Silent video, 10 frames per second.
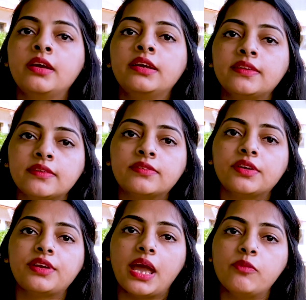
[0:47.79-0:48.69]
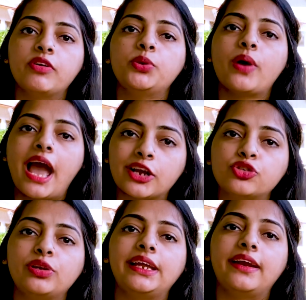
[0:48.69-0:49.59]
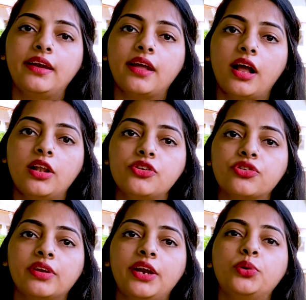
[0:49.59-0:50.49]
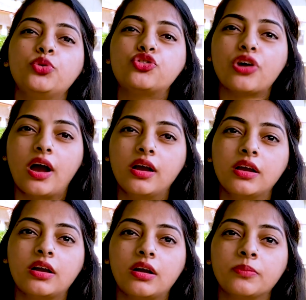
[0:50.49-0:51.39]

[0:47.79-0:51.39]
This is the time when you actually indulge into junk,